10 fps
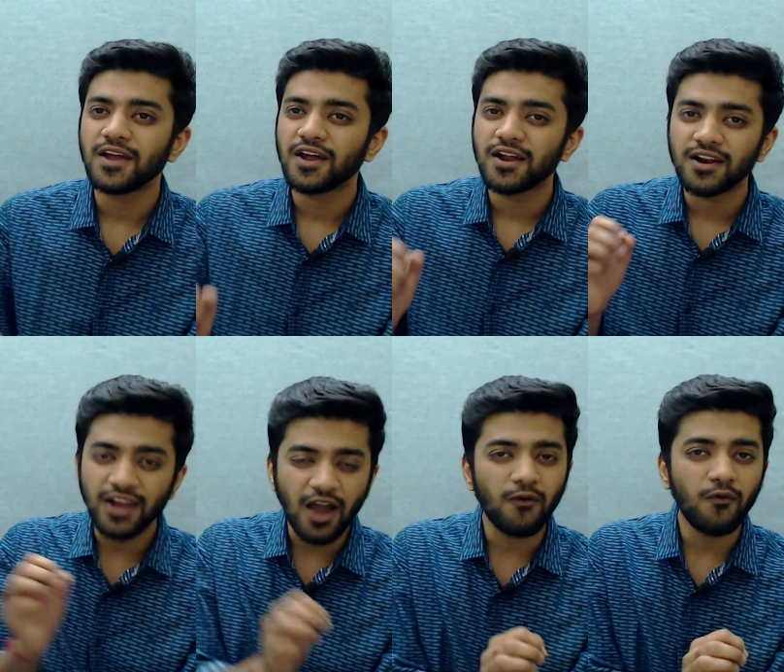
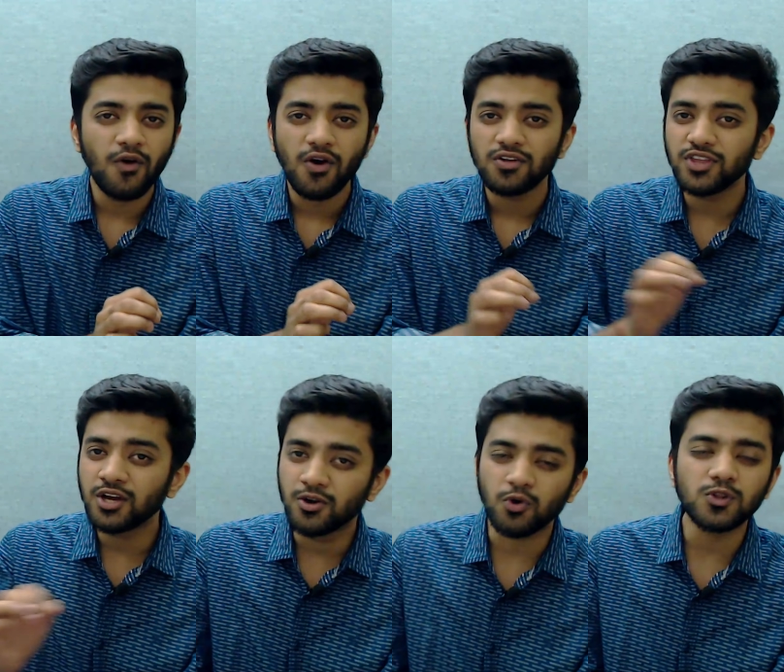Now the
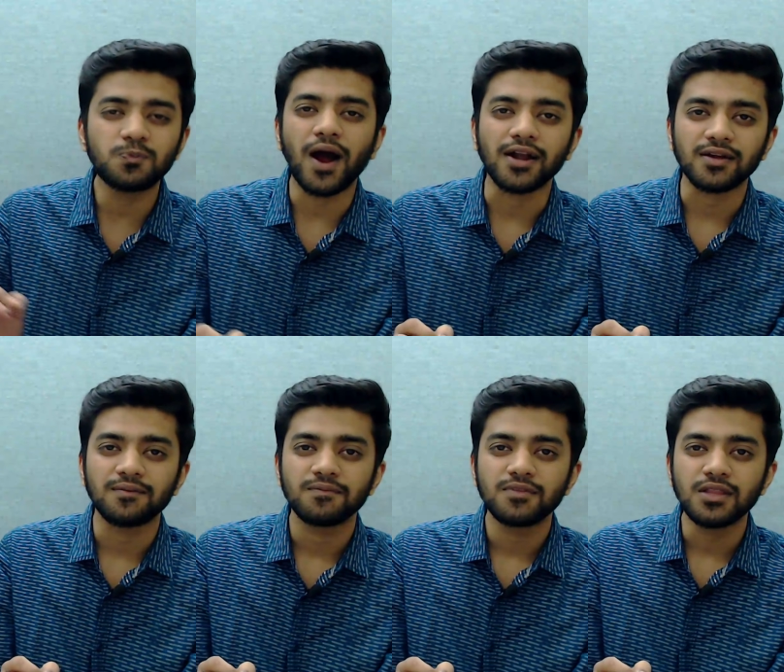growth part.
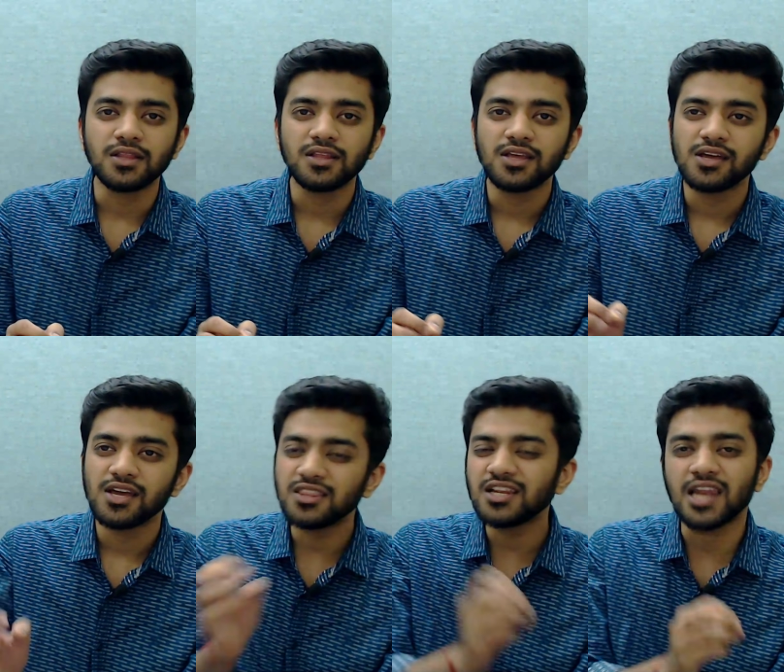In
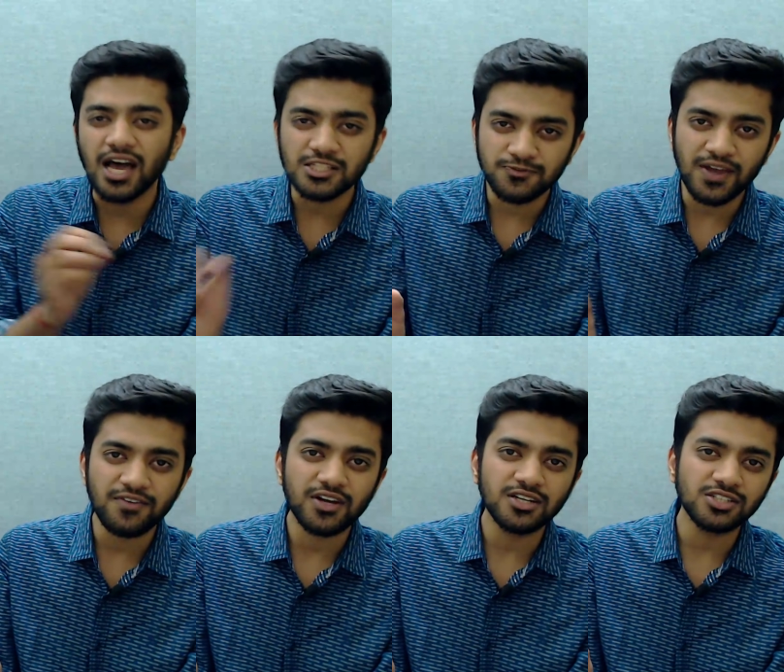the last 5
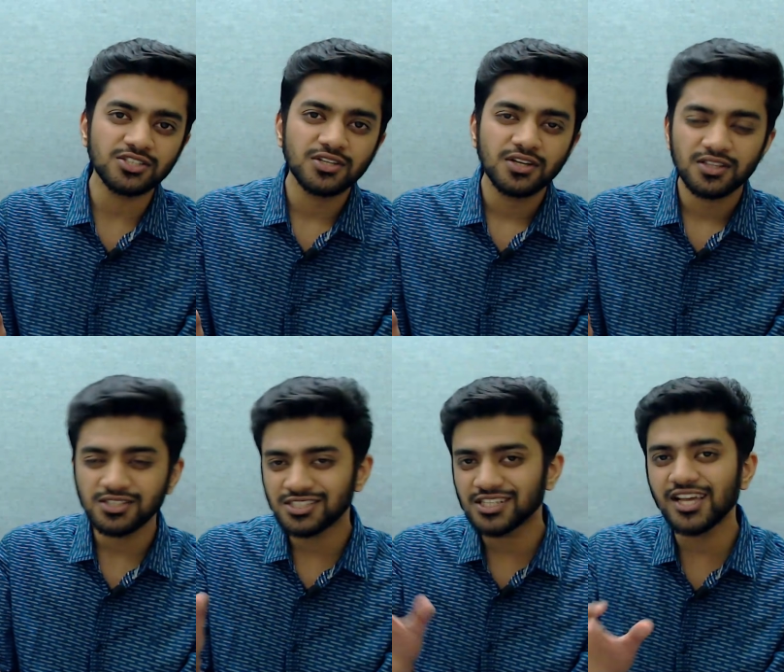years, the
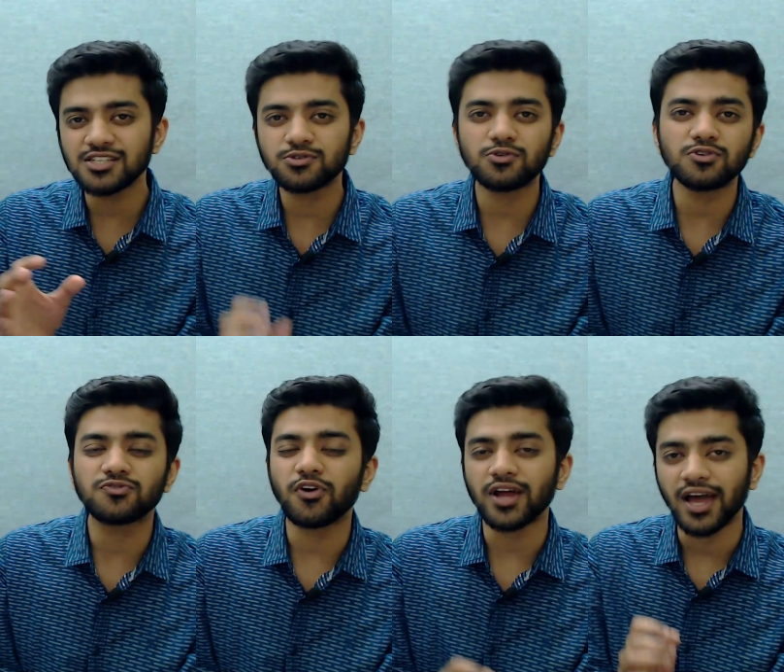sales growth
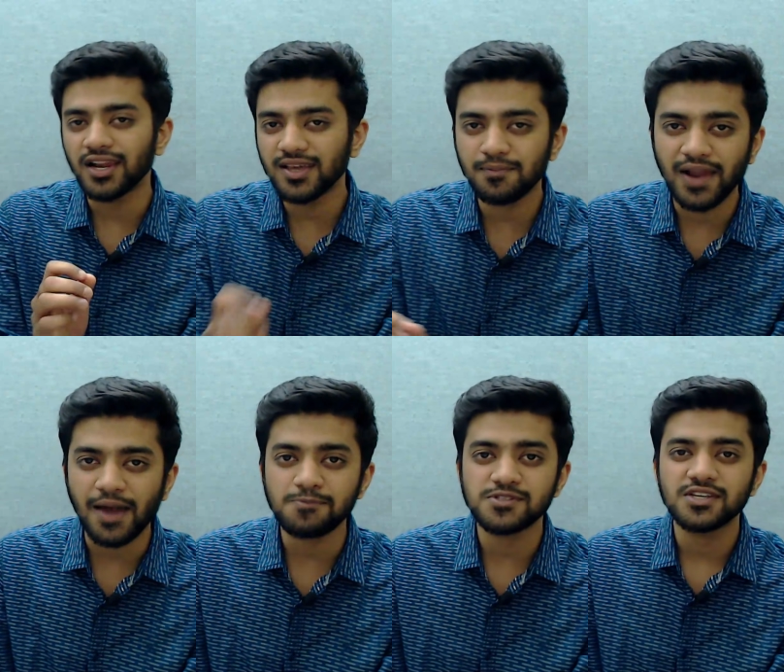for Alkem
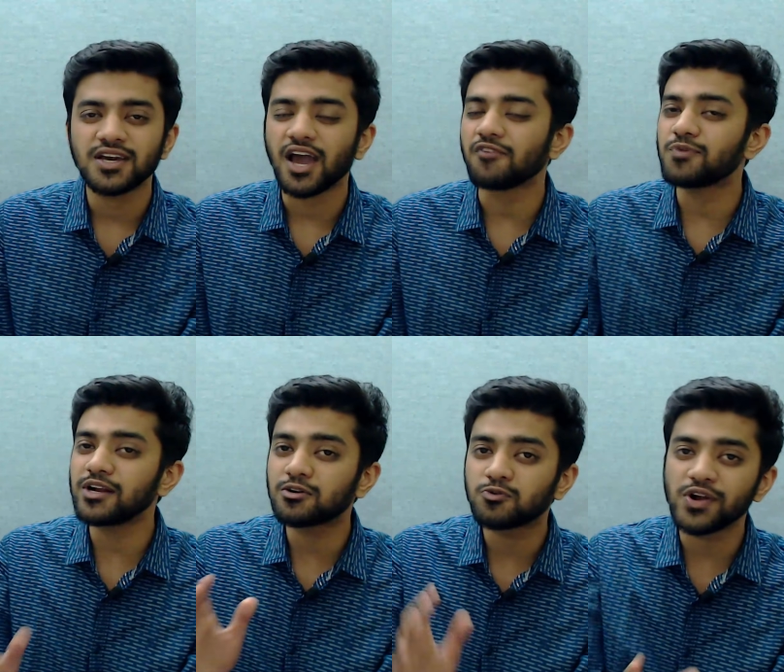Labs have been
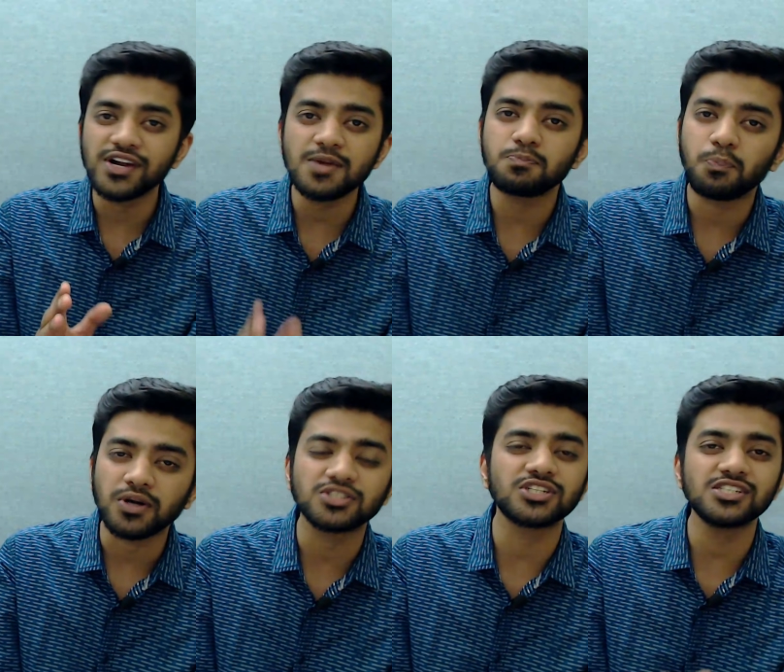20%
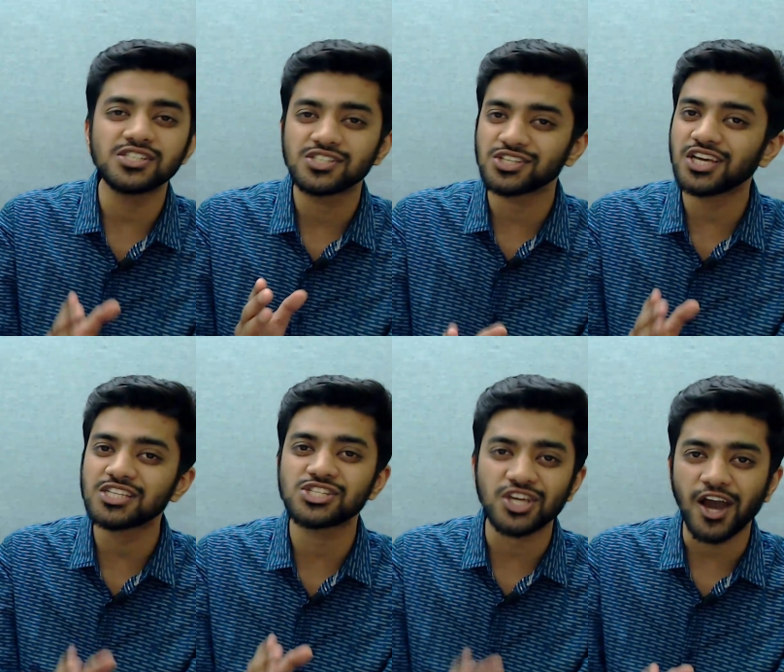
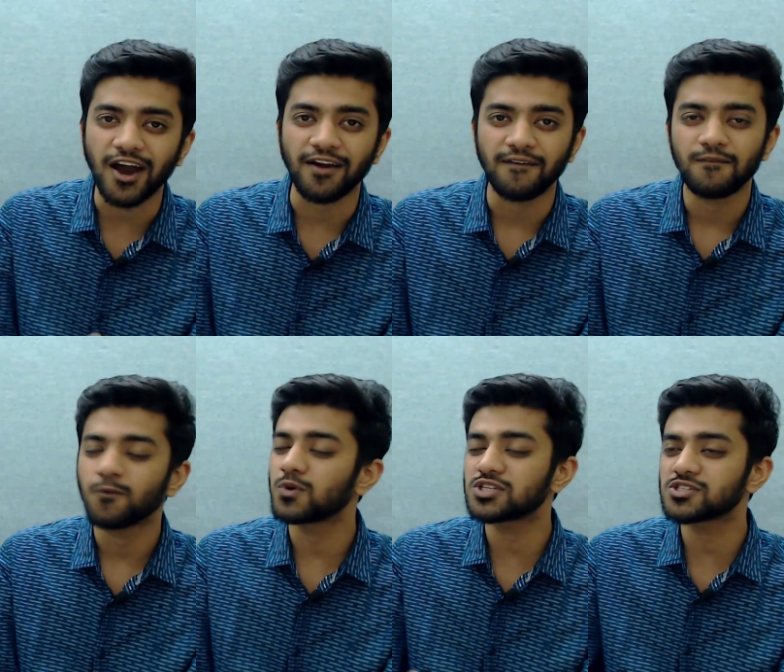CAGR,
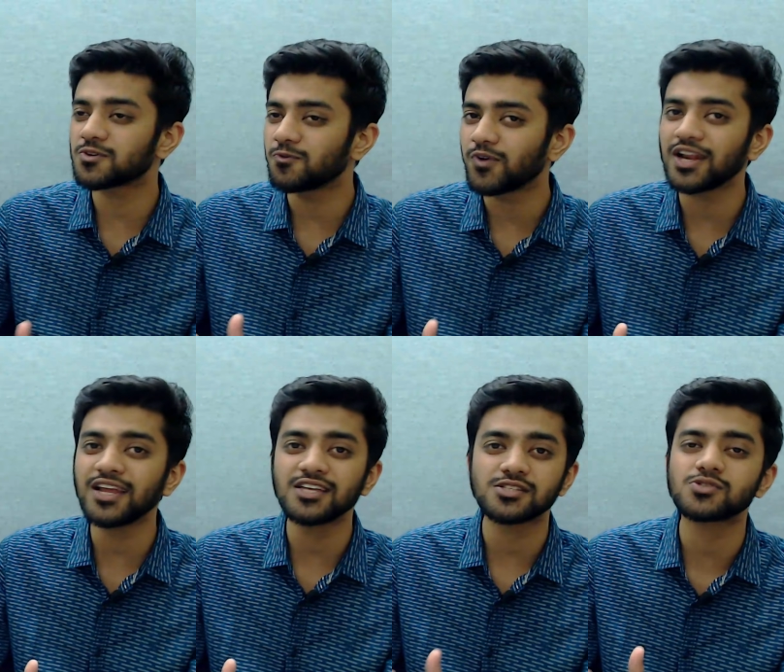which is a very
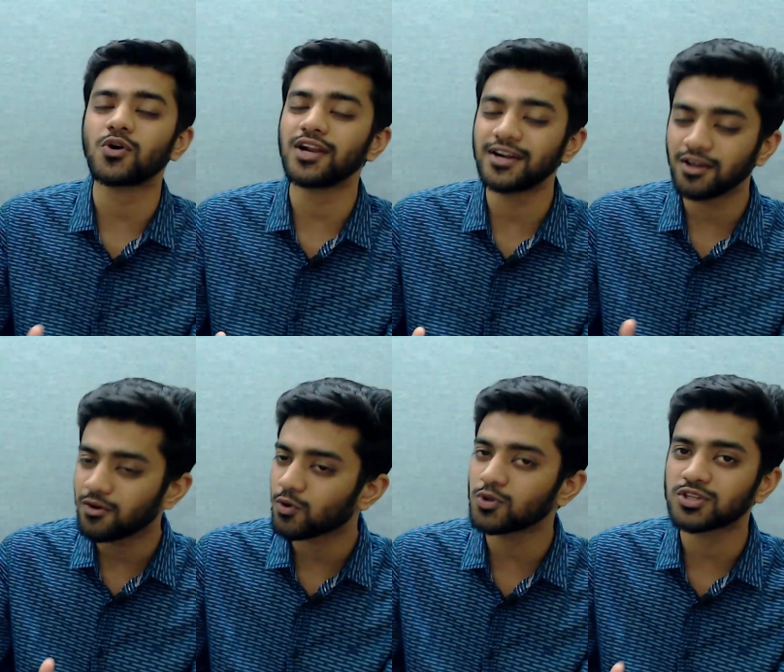solid
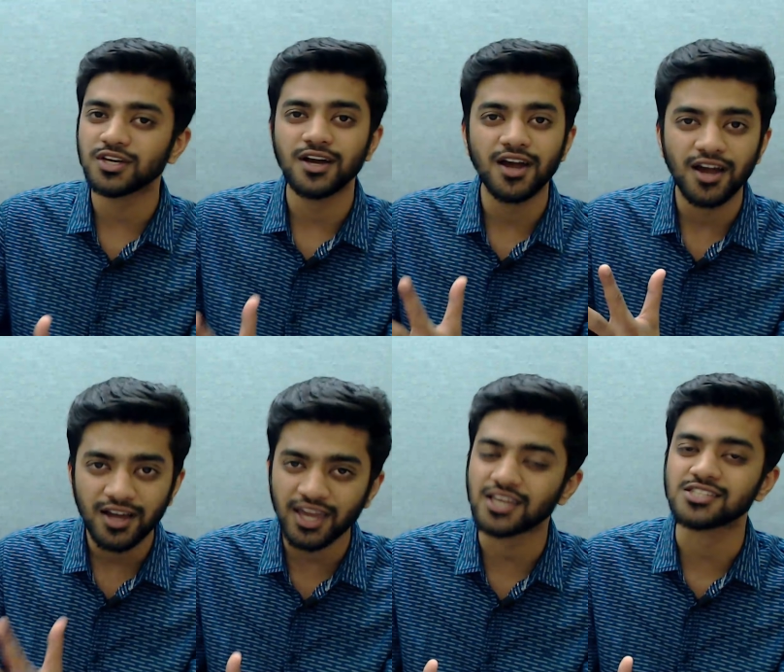growth
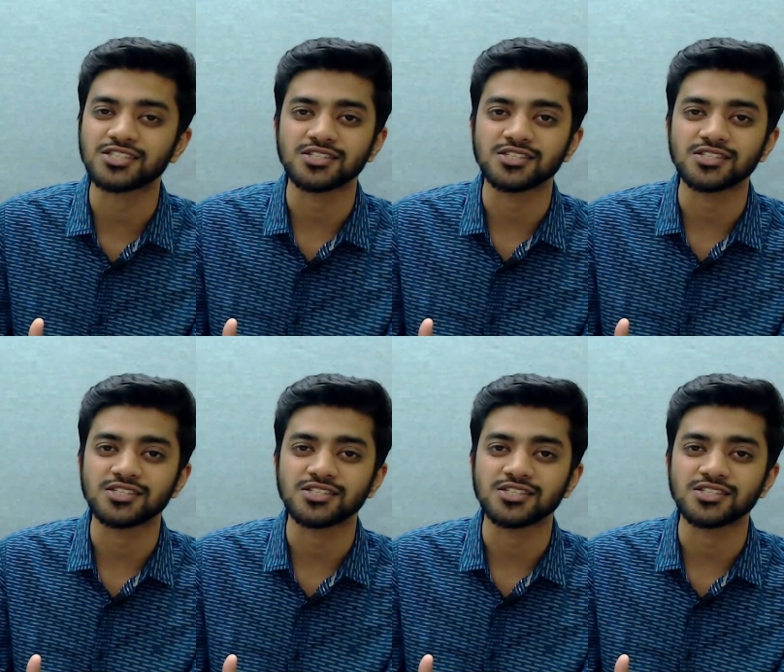case.